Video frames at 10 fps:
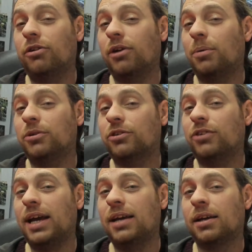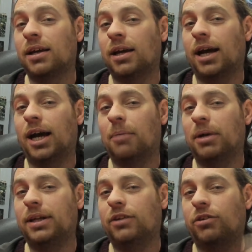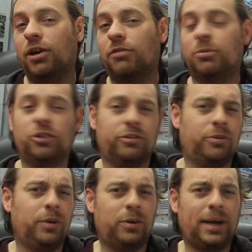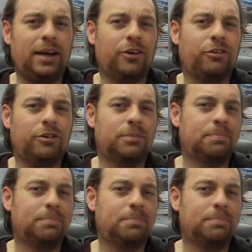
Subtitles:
I want to say. I did go from 640 to 800,